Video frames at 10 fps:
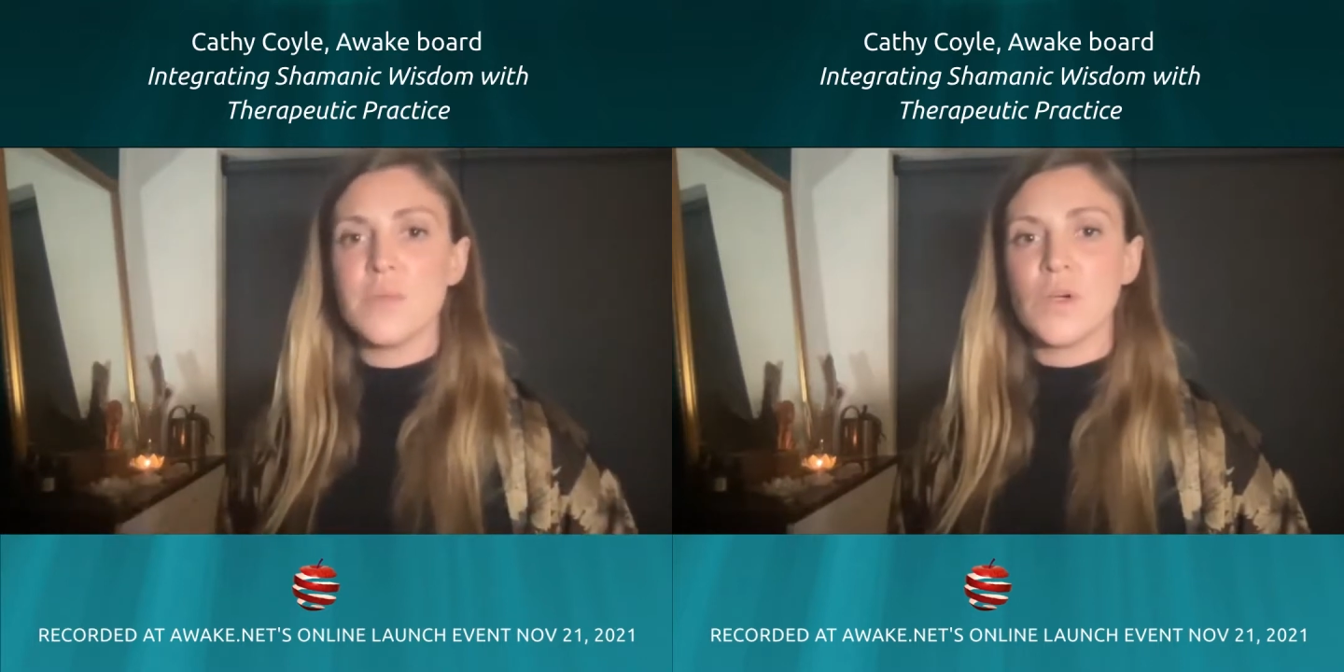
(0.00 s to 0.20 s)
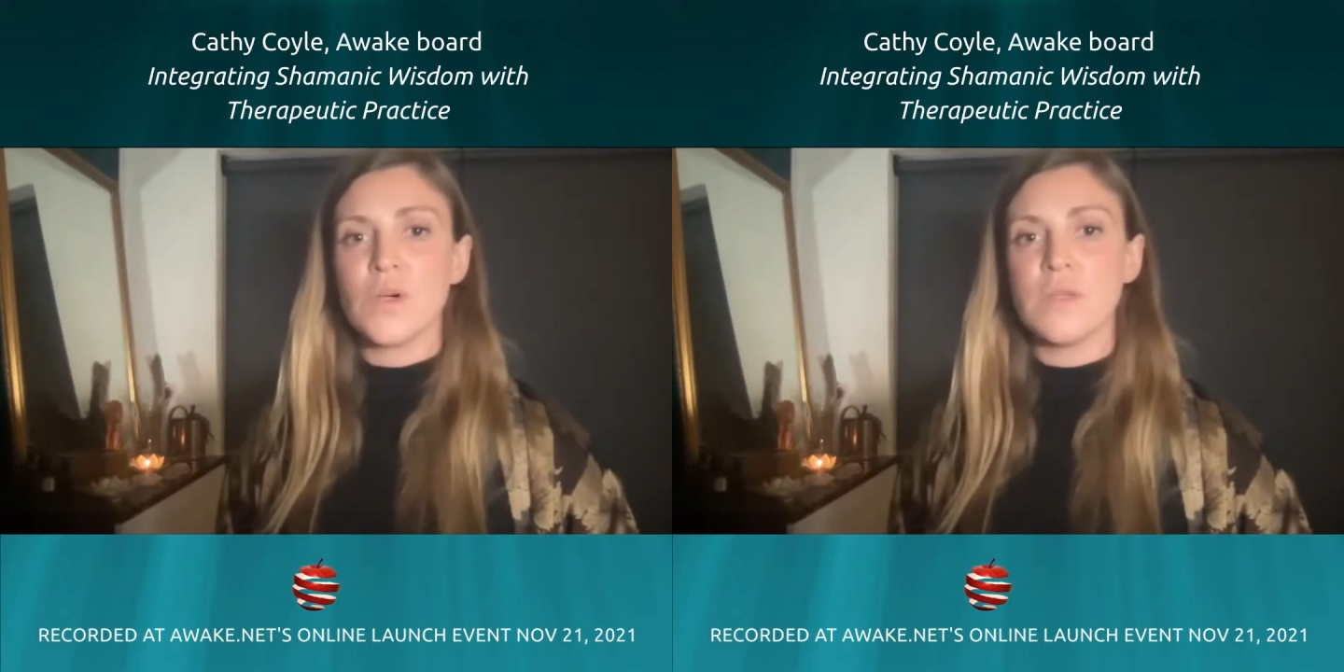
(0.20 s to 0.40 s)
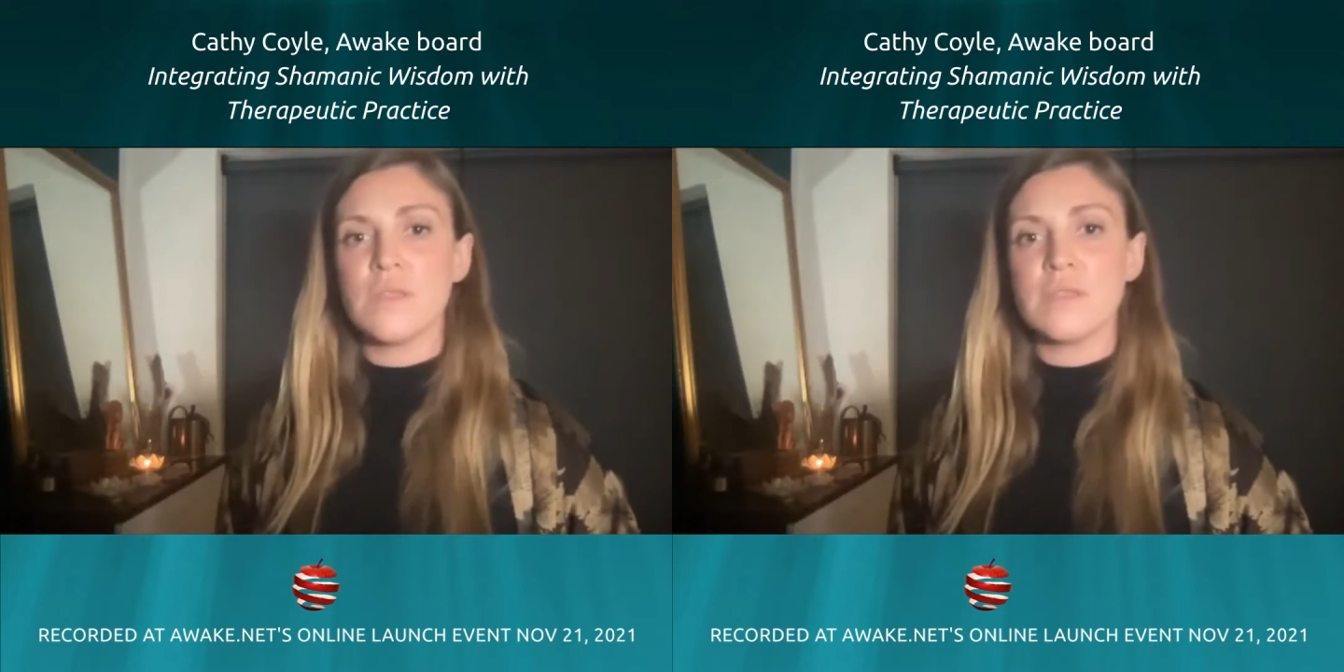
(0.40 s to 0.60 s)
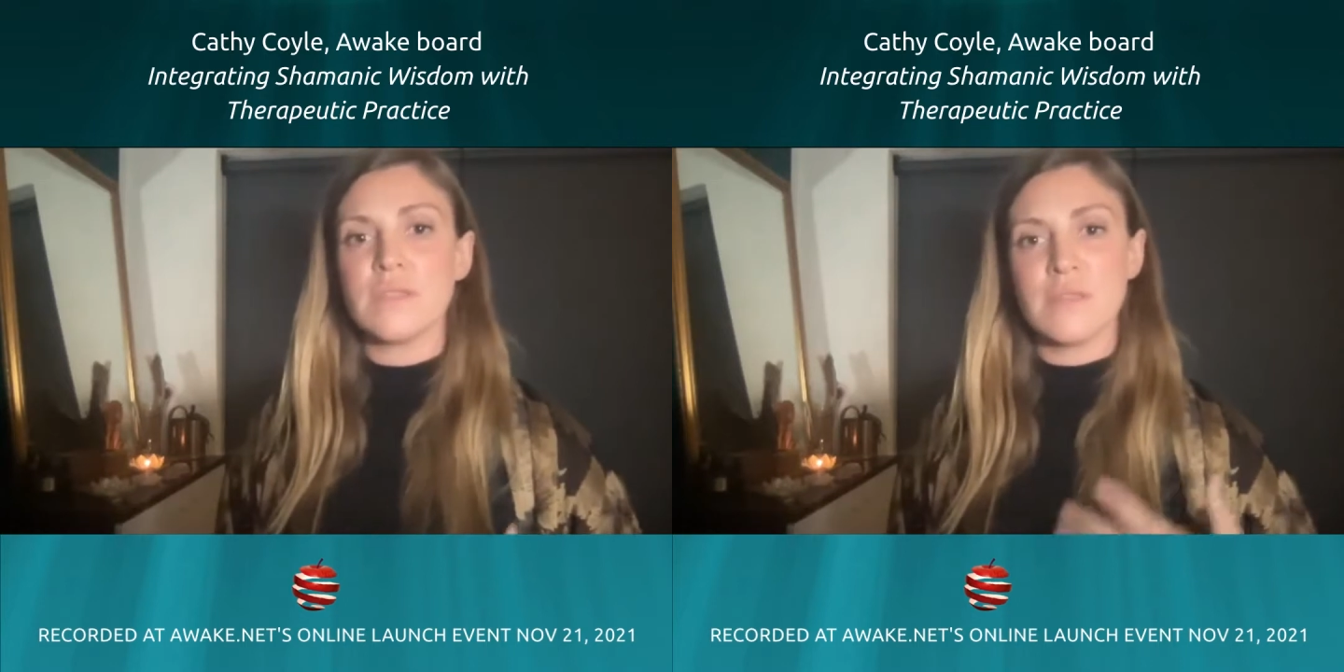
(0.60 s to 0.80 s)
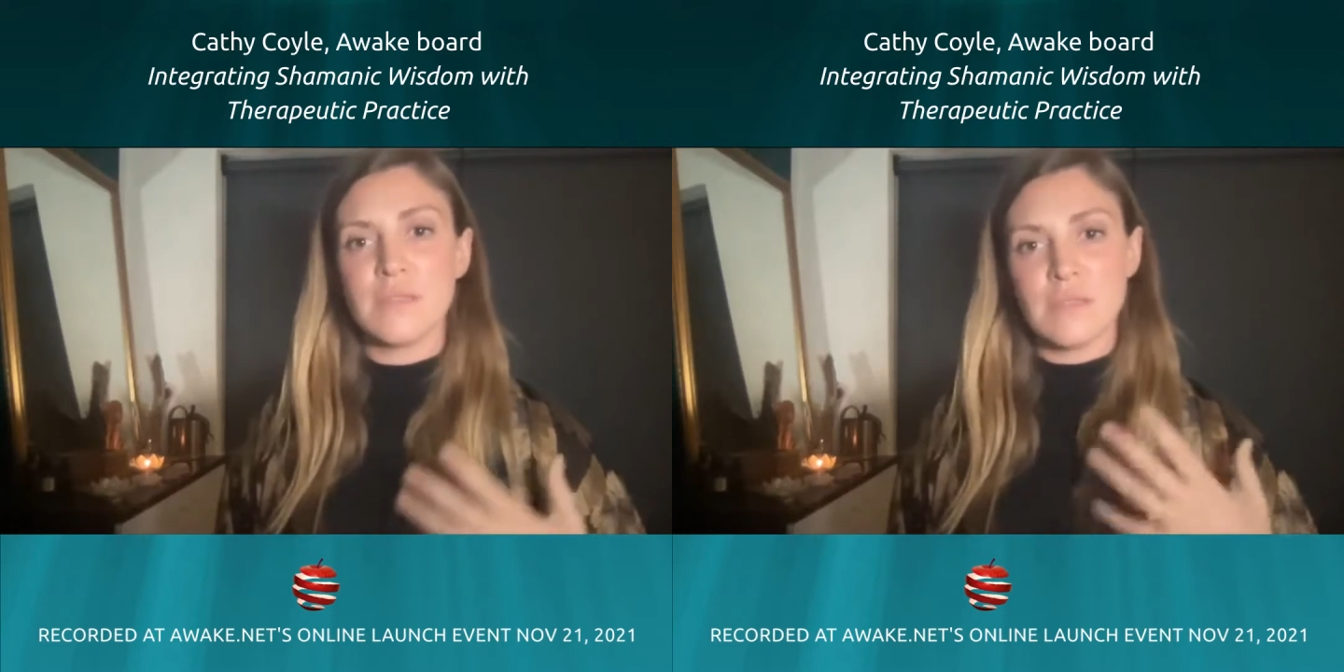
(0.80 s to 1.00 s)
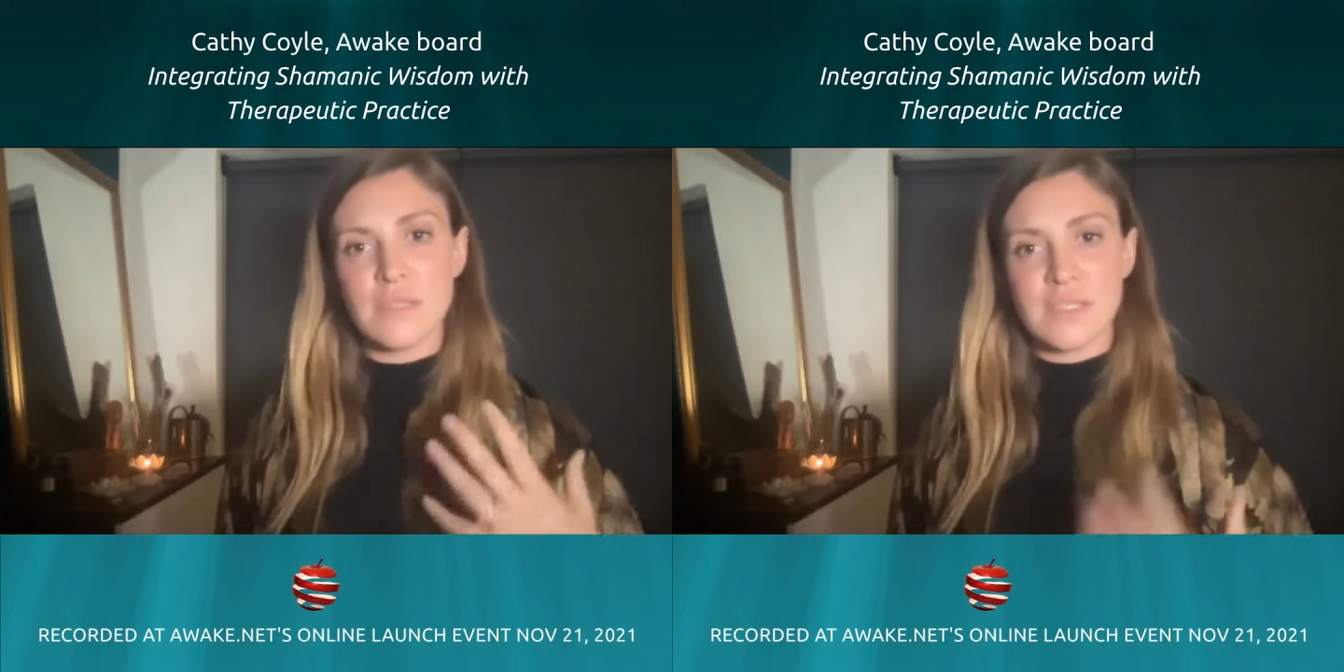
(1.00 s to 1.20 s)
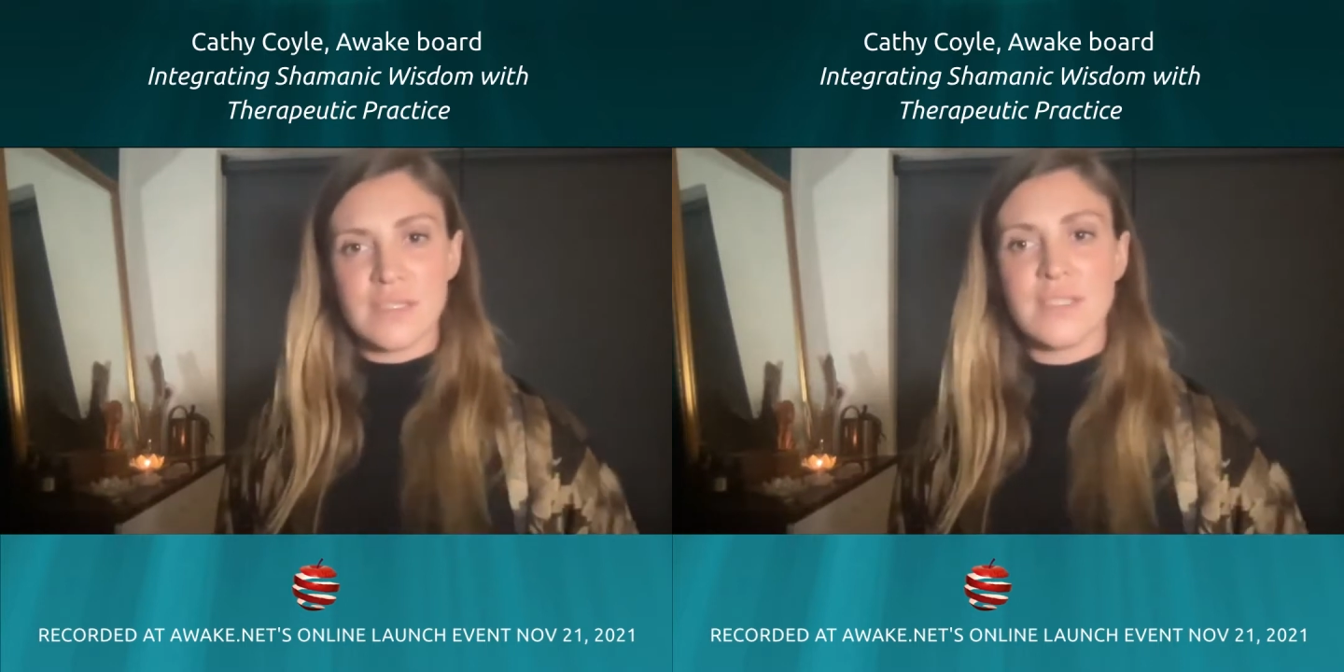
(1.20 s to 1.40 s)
because this